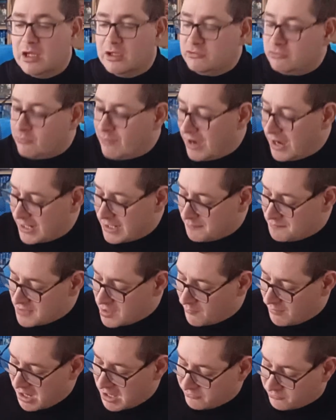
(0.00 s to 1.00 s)
So I am
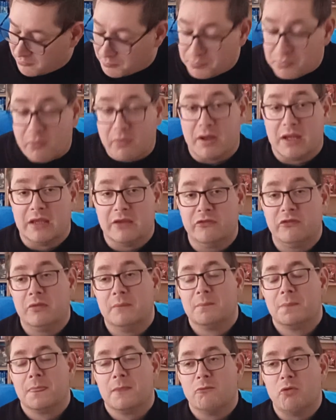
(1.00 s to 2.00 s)
now at the point,
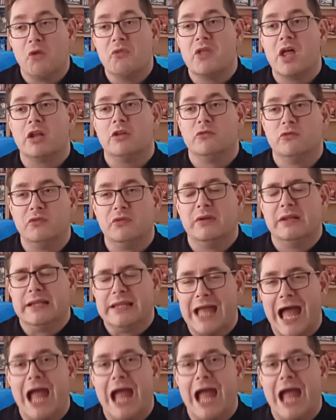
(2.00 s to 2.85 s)
well, not really.